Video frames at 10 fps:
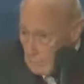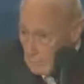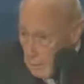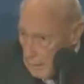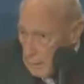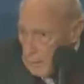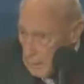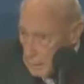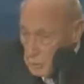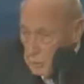bring his
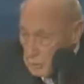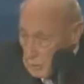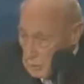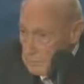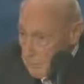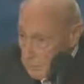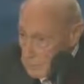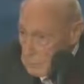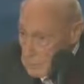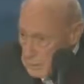insurance
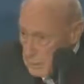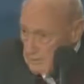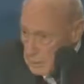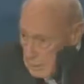policies up to